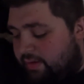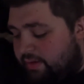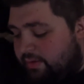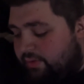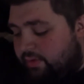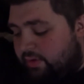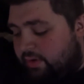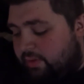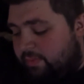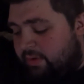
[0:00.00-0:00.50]

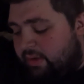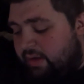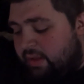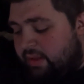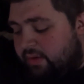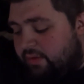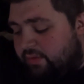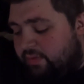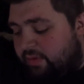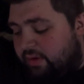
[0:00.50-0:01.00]
So I'm going to get
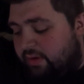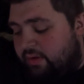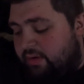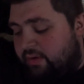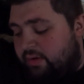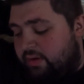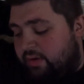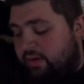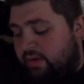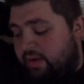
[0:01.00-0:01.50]
this
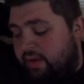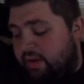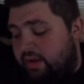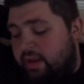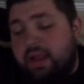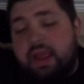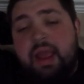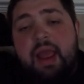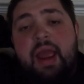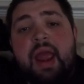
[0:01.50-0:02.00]
video
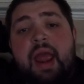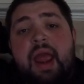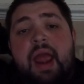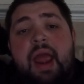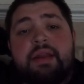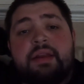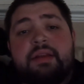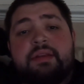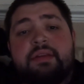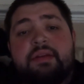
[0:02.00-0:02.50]

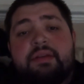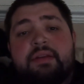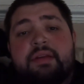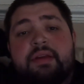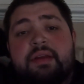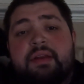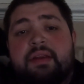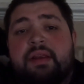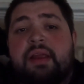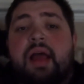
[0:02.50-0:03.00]
edited
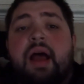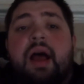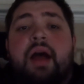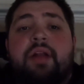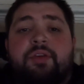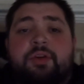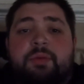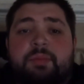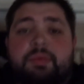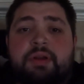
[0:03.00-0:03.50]

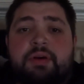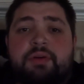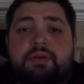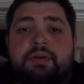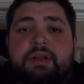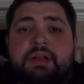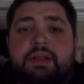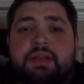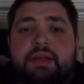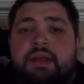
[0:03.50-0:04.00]
and
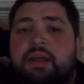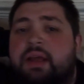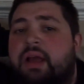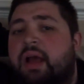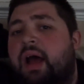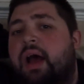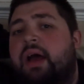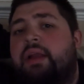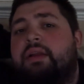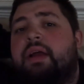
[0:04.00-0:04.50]
uploaded
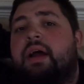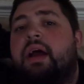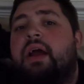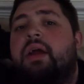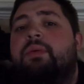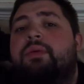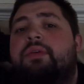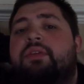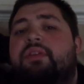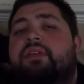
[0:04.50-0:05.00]
and I
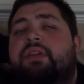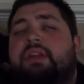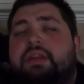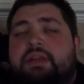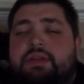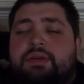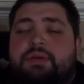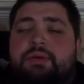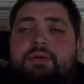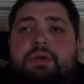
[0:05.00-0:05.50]
will see
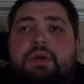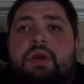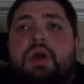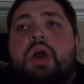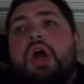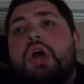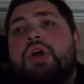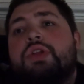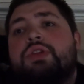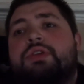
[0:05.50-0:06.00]
you
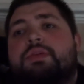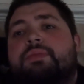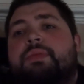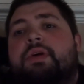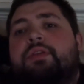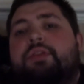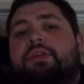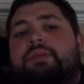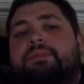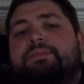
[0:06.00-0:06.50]

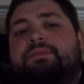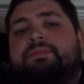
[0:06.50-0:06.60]
tomorrow.